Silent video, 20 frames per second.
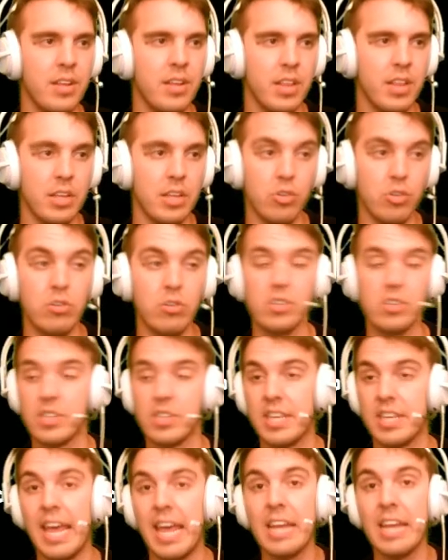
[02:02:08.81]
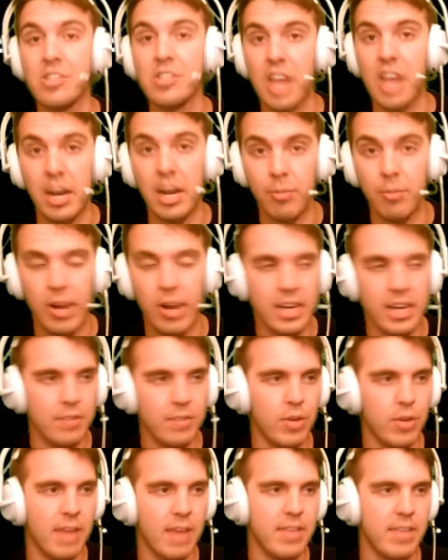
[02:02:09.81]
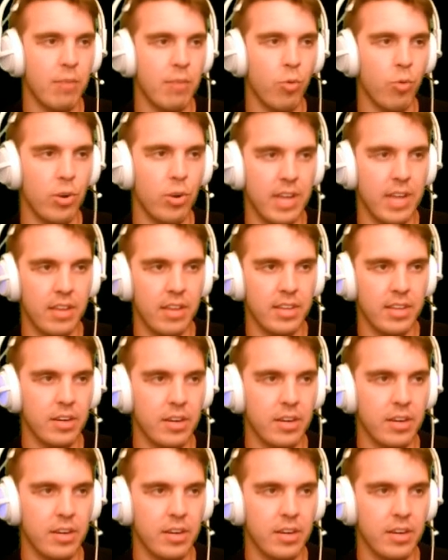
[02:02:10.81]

like you can just engage on them, right? If you have that ward down there.